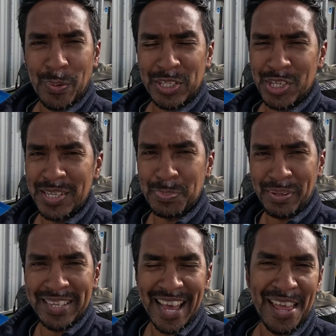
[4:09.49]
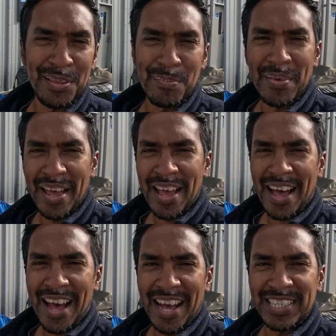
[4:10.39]
questions, please add them
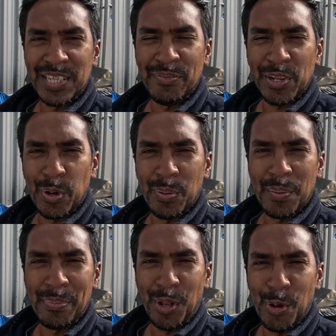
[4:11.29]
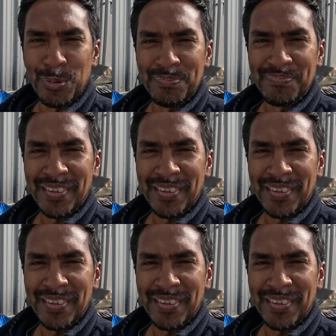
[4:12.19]
to the video below.